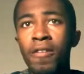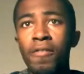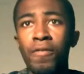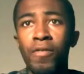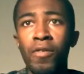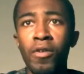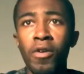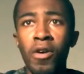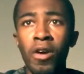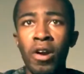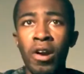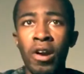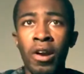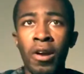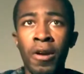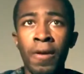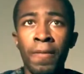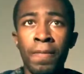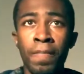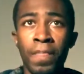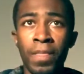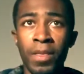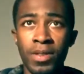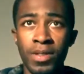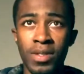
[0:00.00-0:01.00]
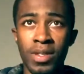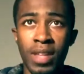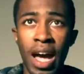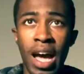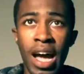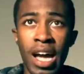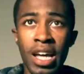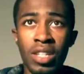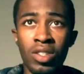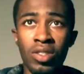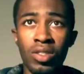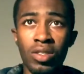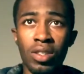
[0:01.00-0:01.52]
for
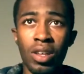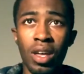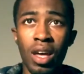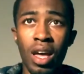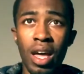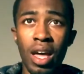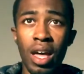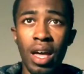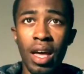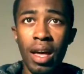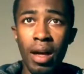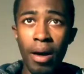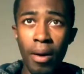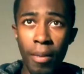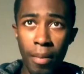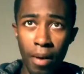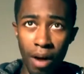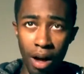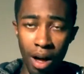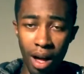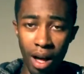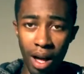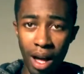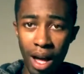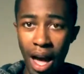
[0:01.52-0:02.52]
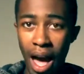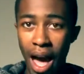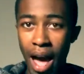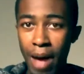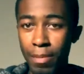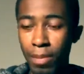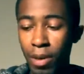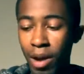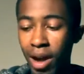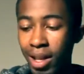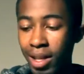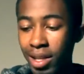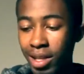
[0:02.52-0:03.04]
size, I'd
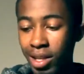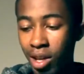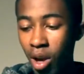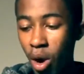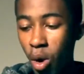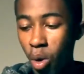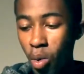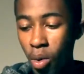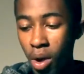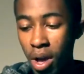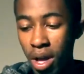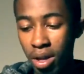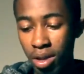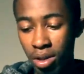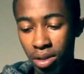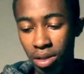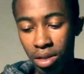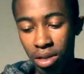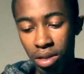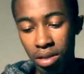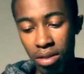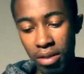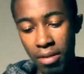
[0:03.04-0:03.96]
probably go with